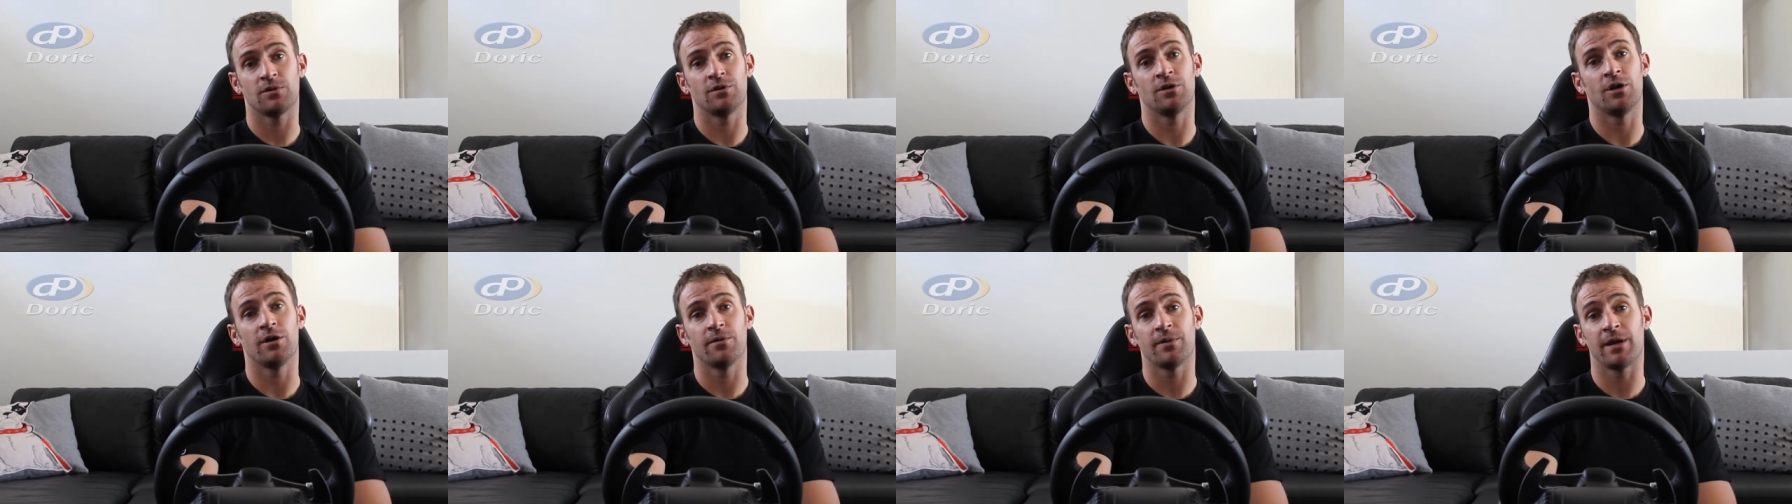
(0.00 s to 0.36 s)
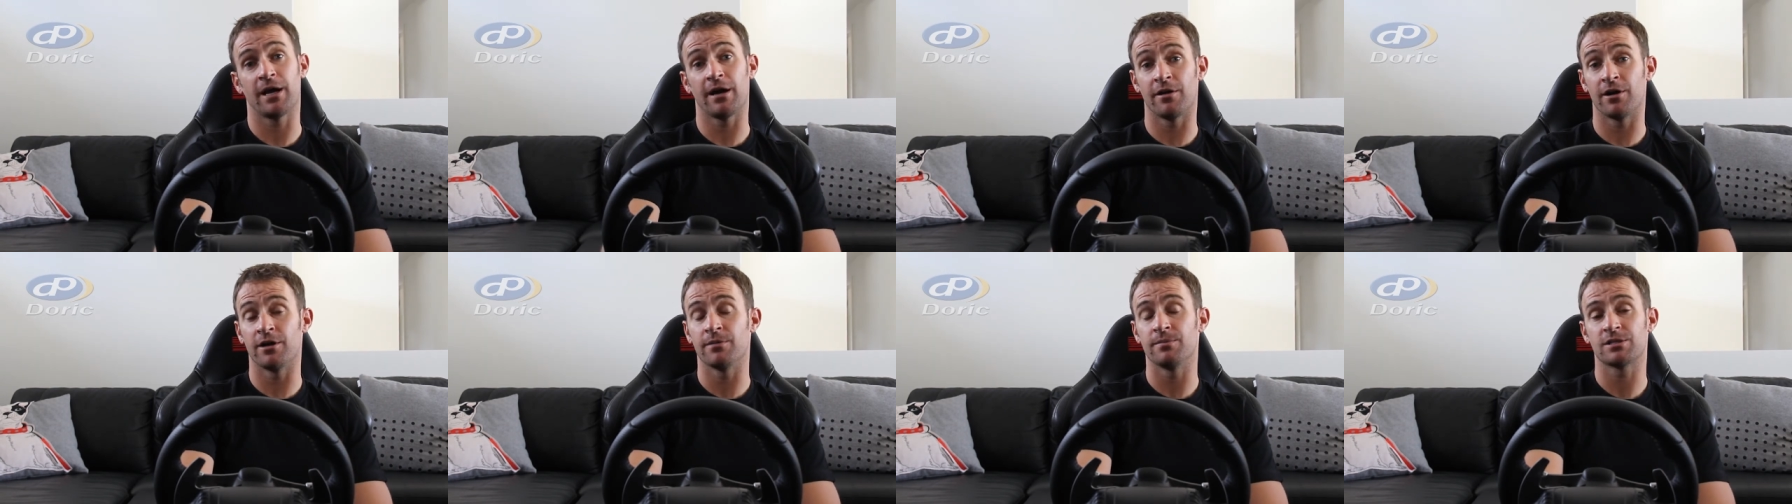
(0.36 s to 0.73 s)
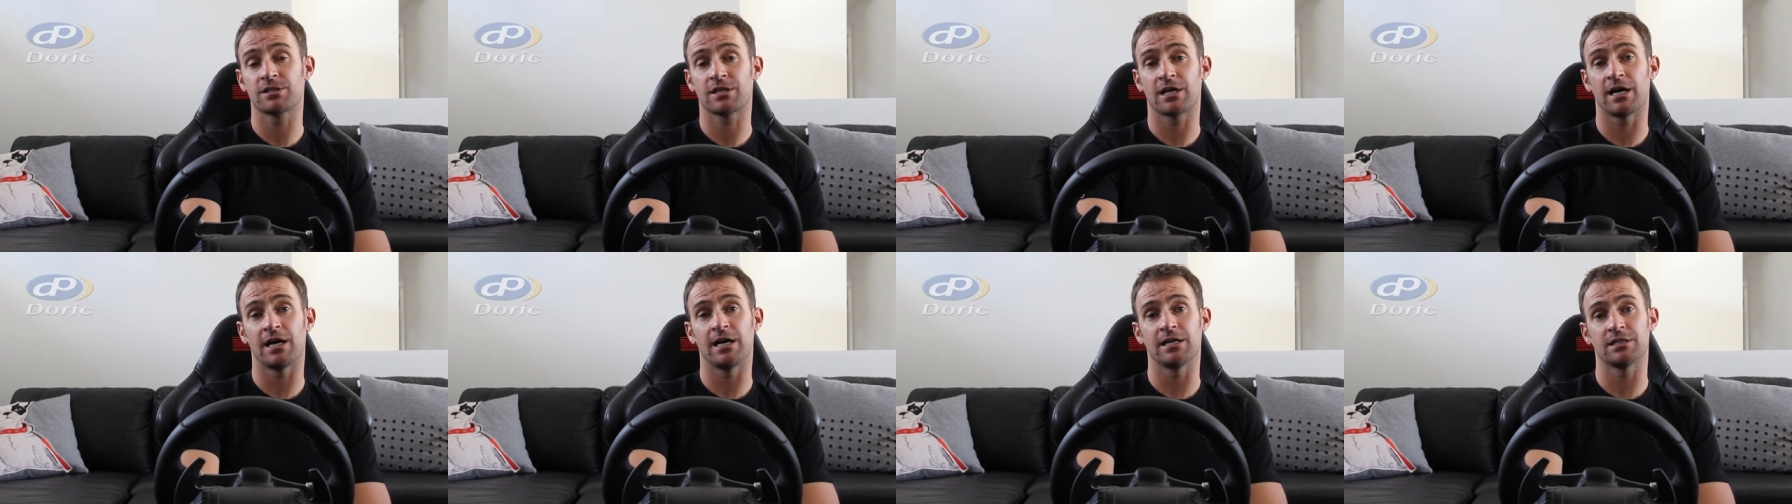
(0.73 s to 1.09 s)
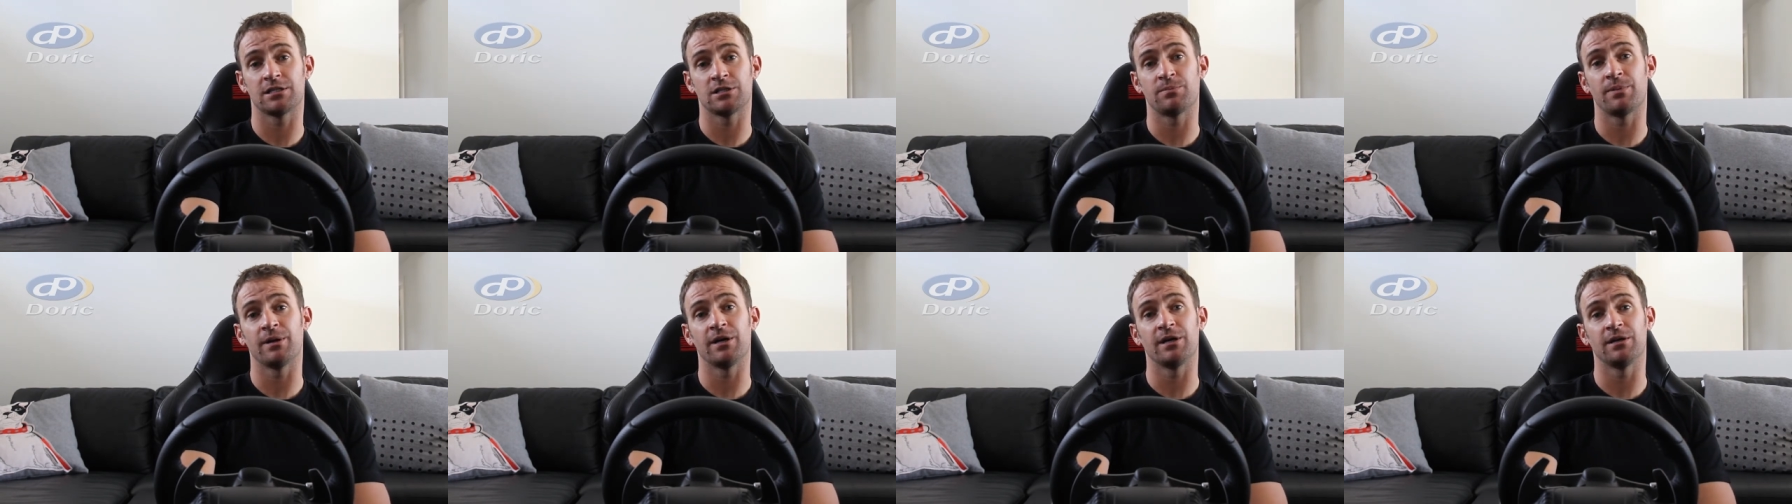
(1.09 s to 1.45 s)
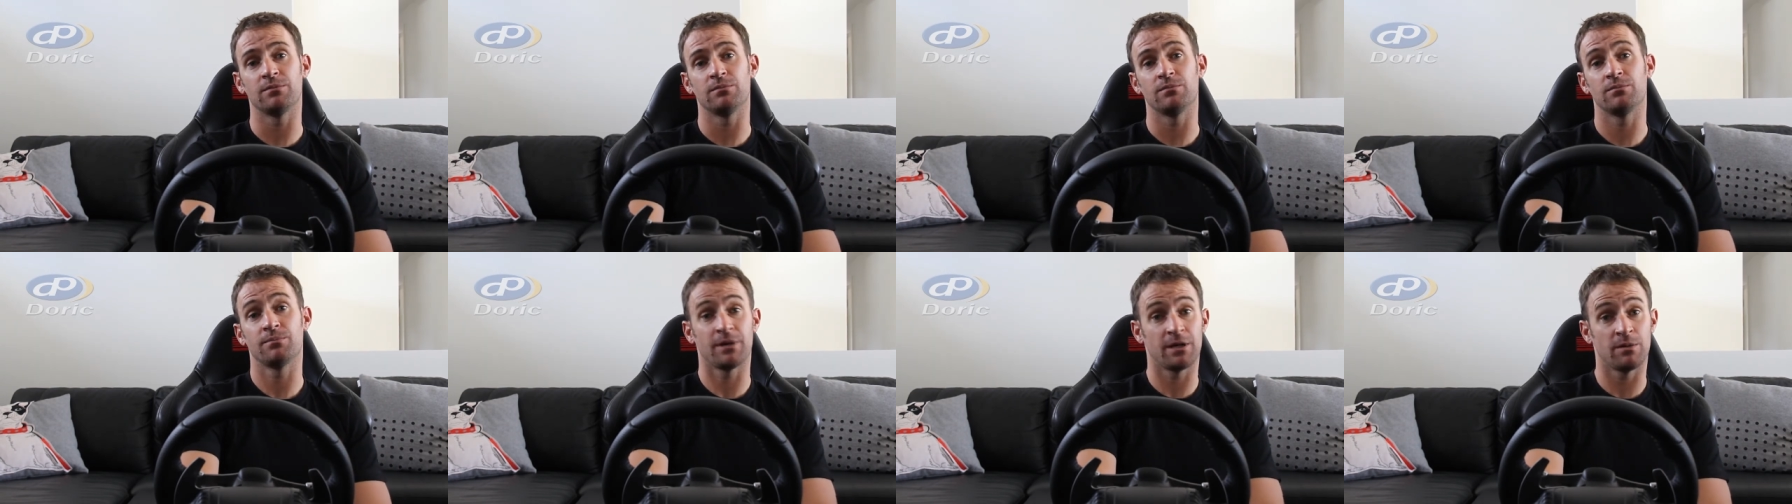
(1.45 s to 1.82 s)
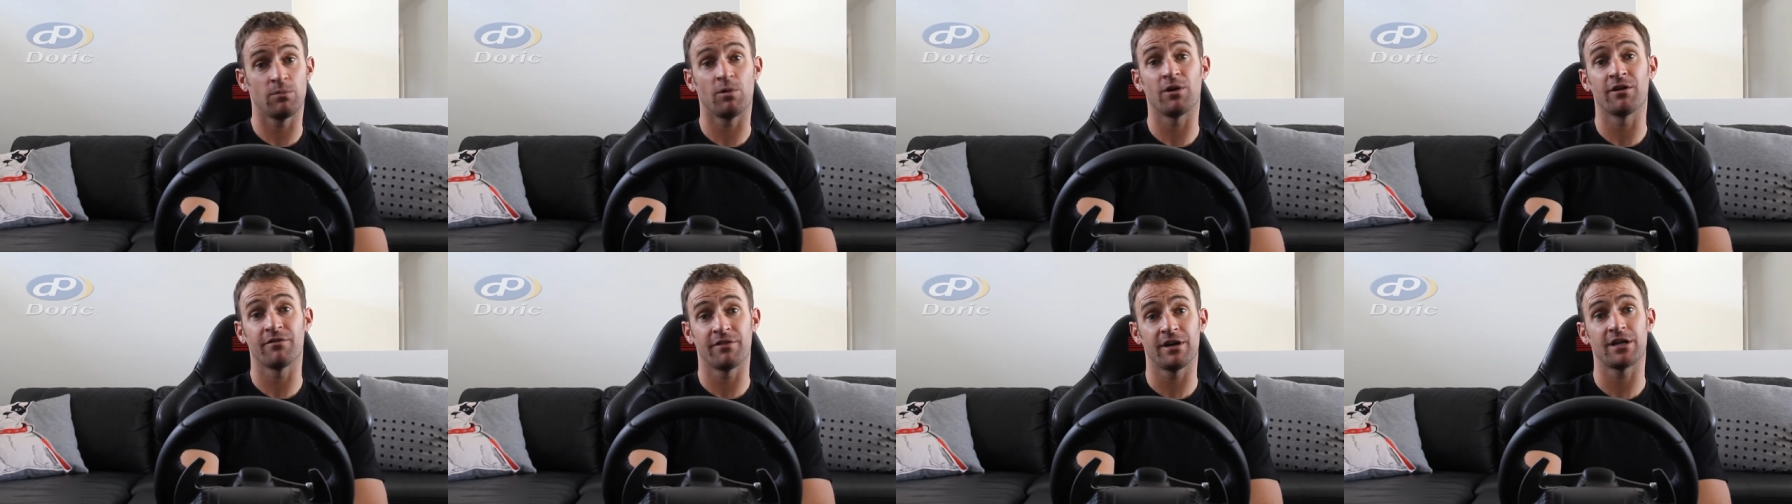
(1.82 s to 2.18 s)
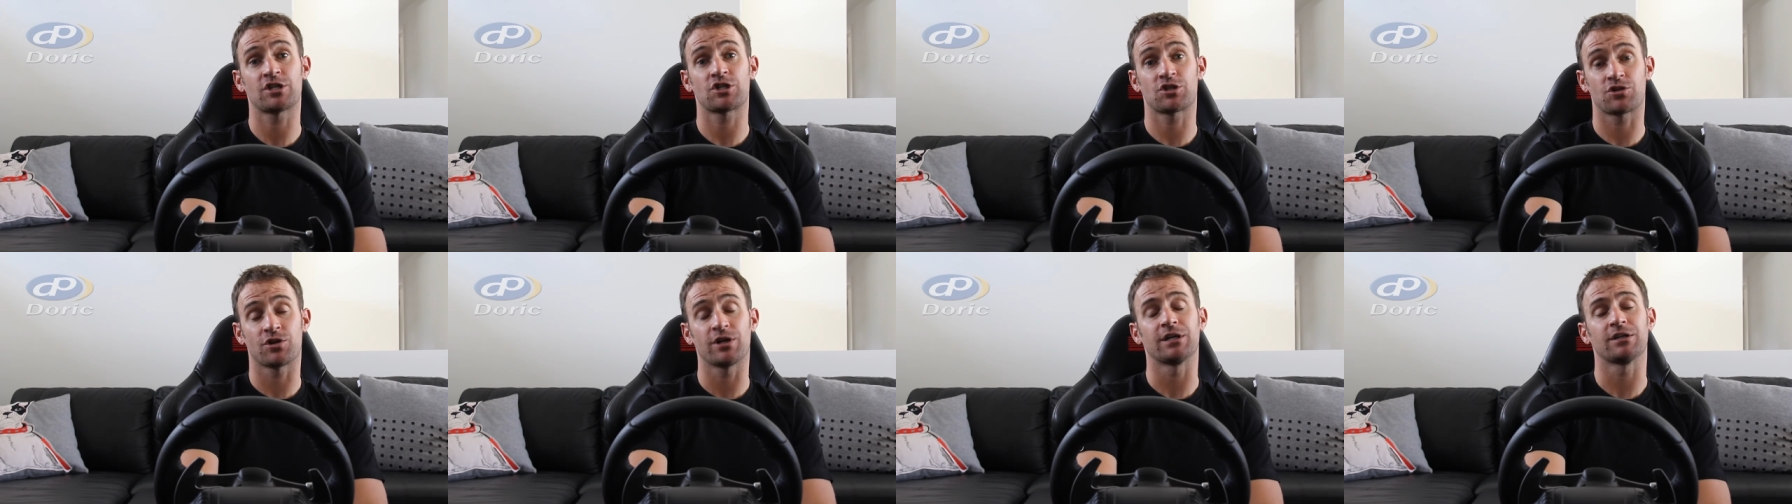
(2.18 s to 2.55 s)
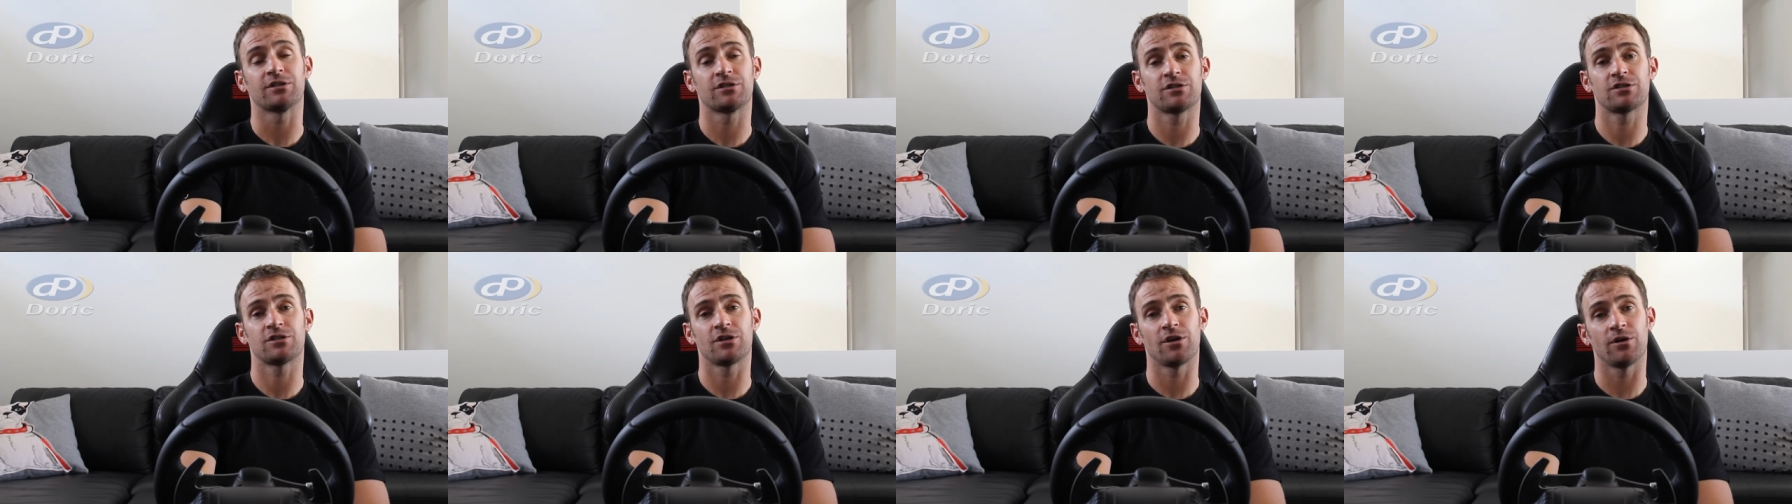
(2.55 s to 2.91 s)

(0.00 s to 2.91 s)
in our Erebus cars has been one of our strengths.